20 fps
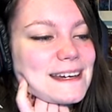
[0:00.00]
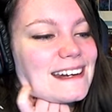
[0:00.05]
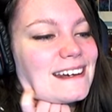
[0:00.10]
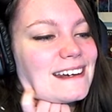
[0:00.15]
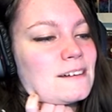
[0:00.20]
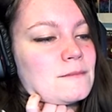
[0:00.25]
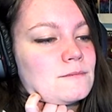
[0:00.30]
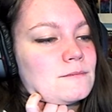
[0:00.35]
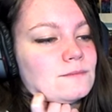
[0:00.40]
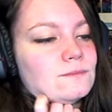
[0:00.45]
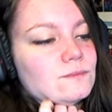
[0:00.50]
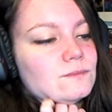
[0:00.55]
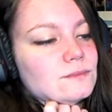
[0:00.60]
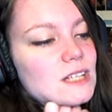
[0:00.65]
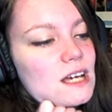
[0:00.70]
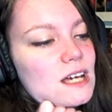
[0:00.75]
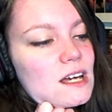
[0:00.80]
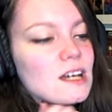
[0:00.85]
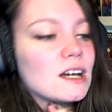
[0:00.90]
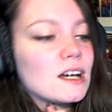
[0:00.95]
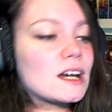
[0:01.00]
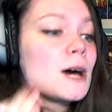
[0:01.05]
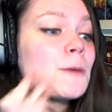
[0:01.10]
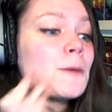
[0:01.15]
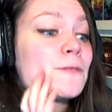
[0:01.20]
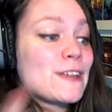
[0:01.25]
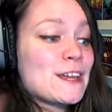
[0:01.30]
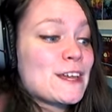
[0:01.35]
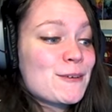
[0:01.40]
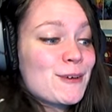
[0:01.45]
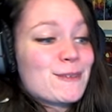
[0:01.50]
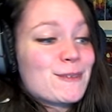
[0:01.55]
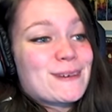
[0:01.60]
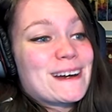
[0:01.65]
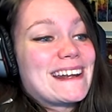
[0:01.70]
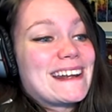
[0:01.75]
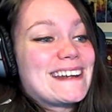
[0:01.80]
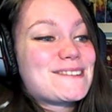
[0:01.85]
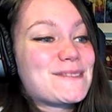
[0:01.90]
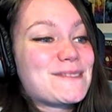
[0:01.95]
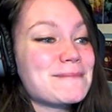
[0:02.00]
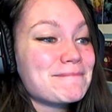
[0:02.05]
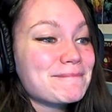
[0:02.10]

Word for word: But, um, hopefully you won't run into